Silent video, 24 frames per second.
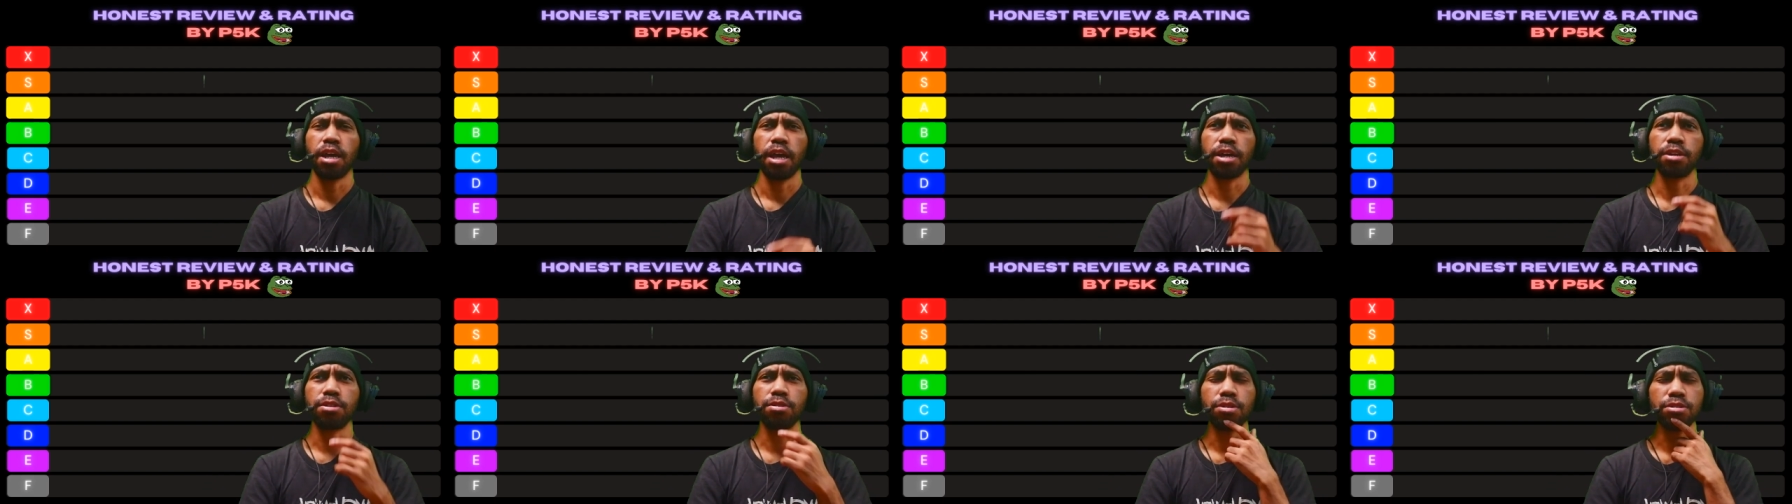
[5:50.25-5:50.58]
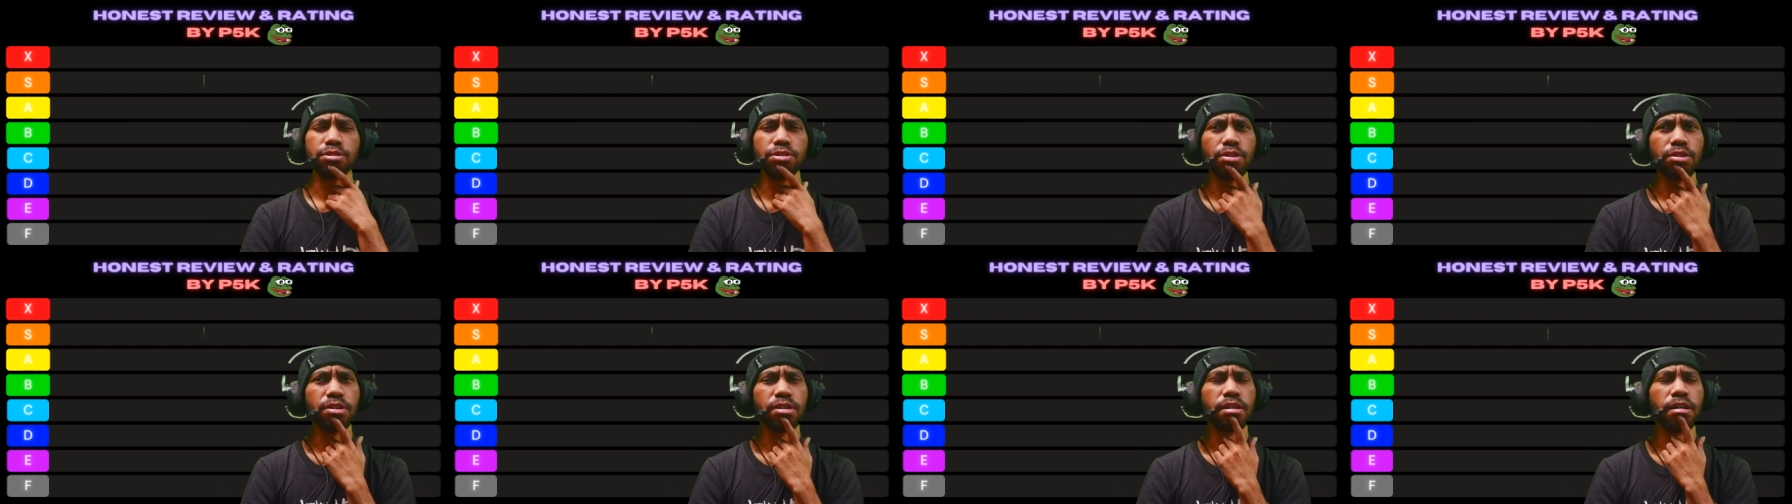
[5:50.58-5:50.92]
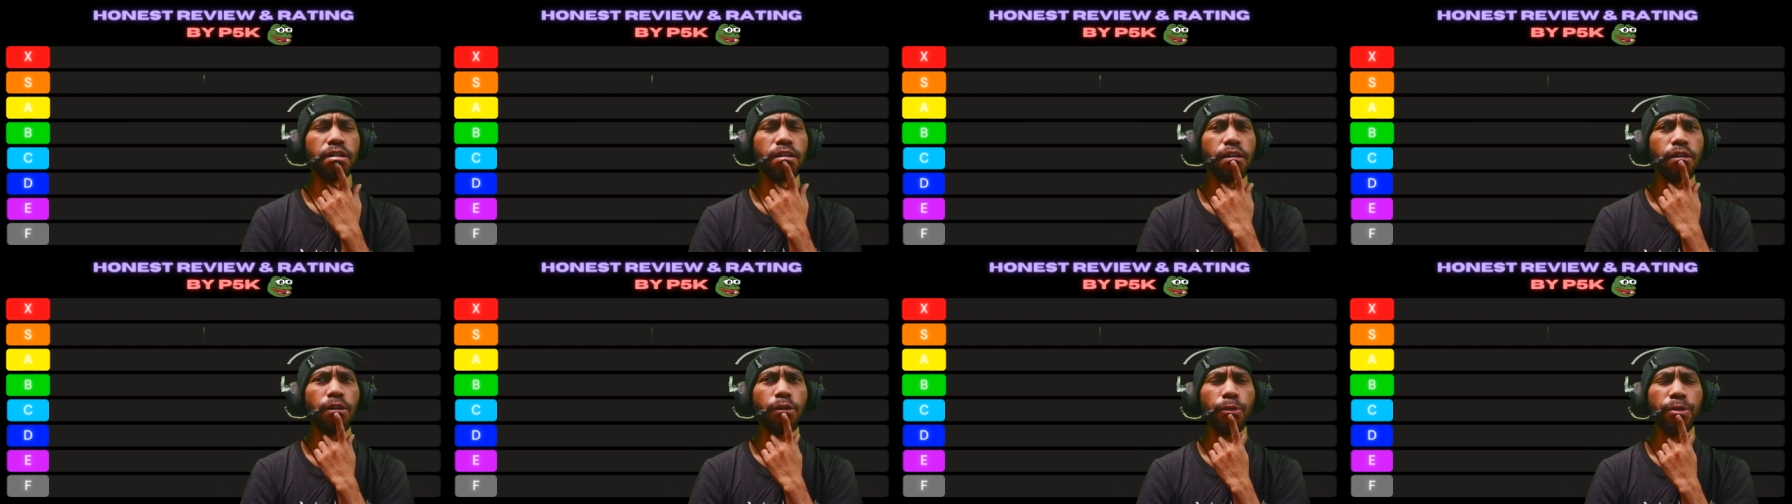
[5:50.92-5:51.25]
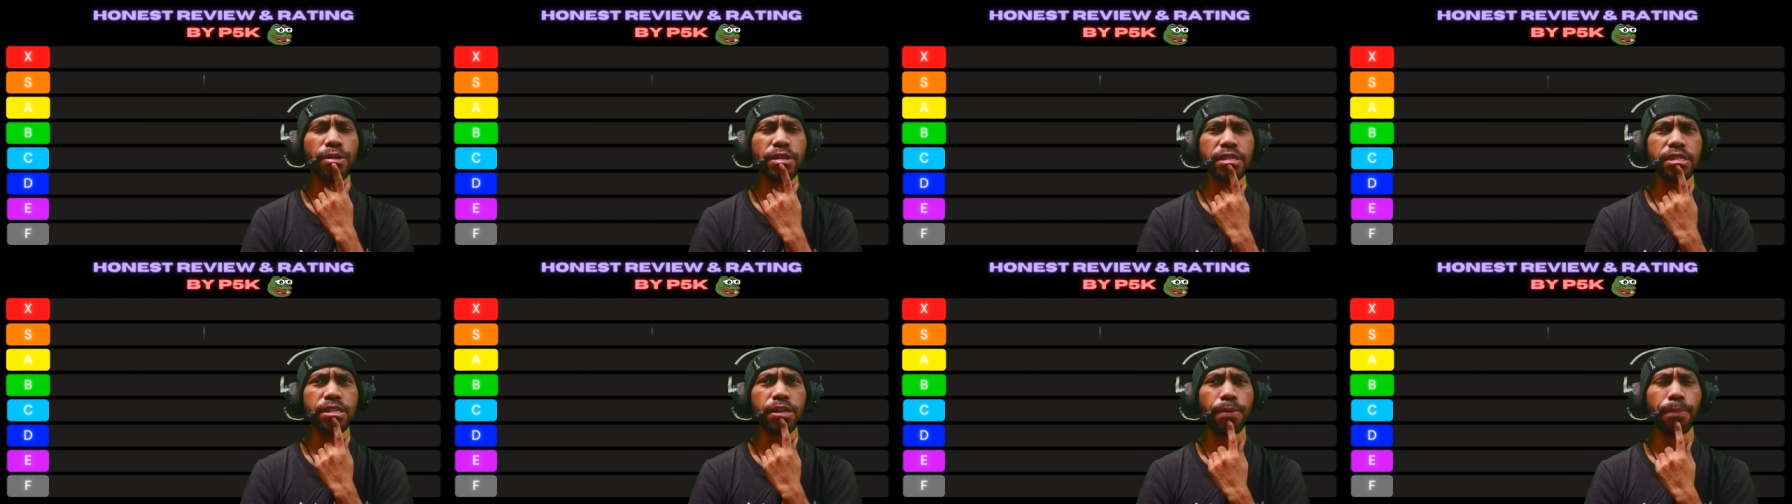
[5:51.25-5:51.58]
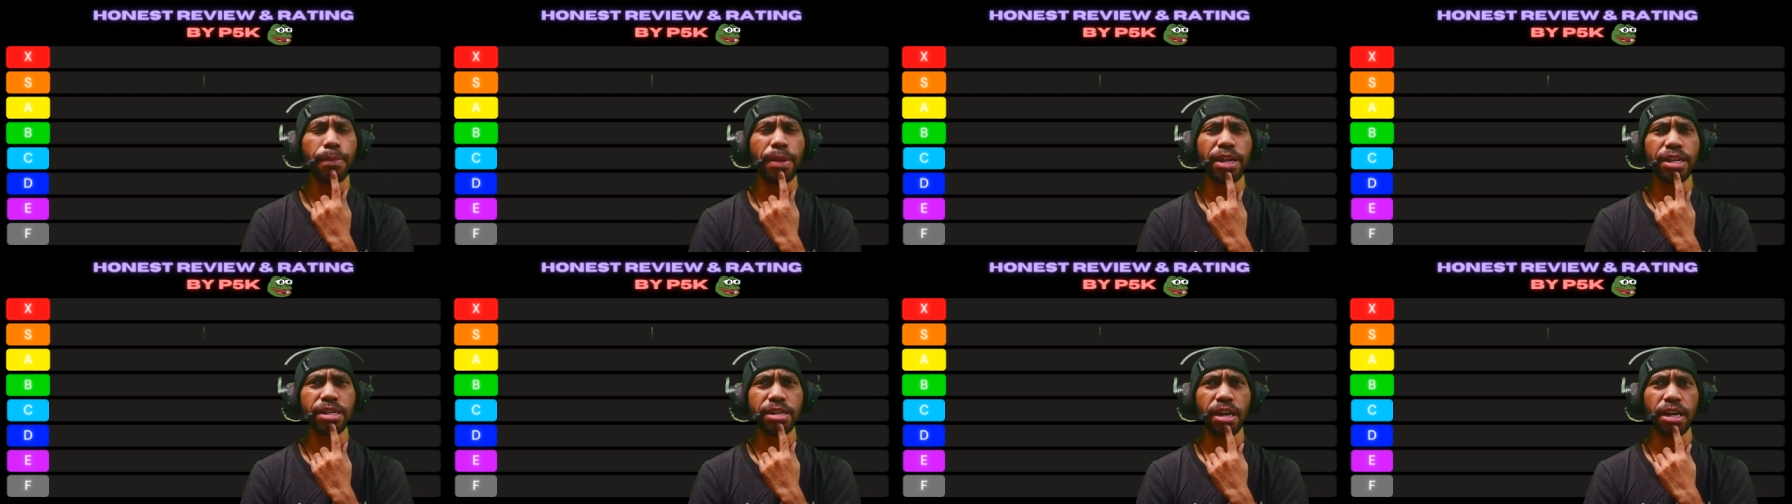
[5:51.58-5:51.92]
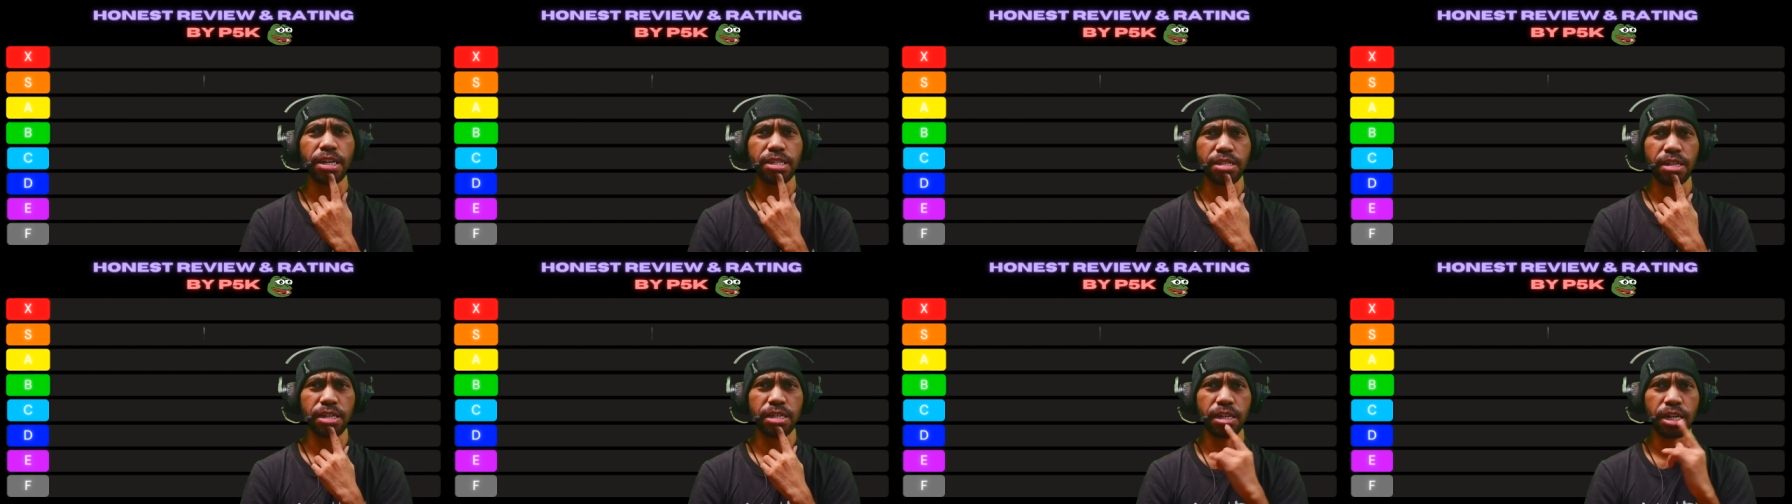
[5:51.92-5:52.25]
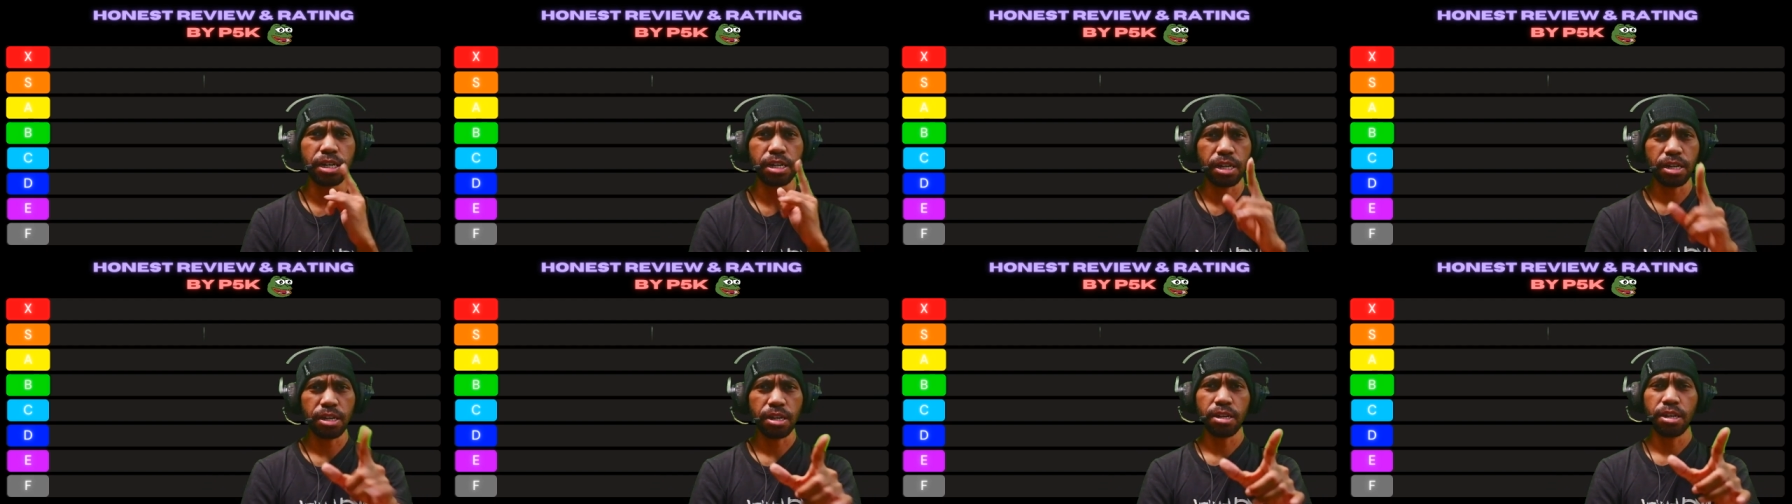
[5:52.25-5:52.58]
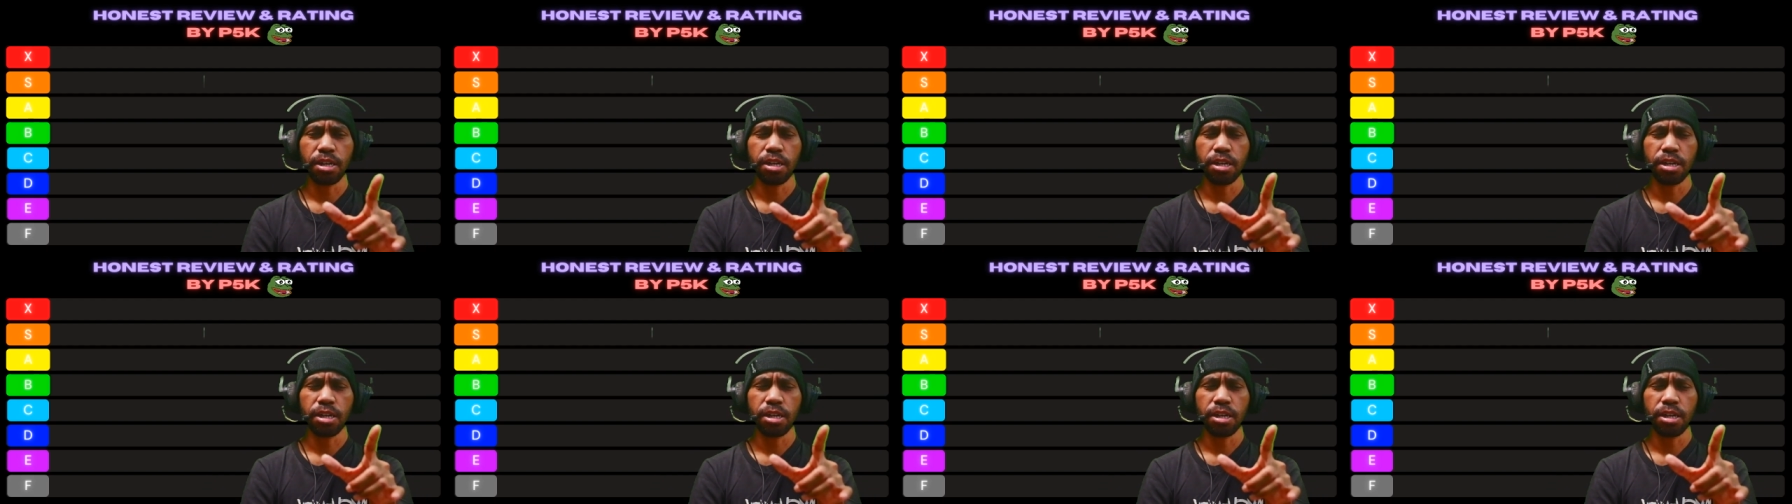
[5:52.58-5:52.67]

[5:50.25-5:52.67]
And also uh with the main character, the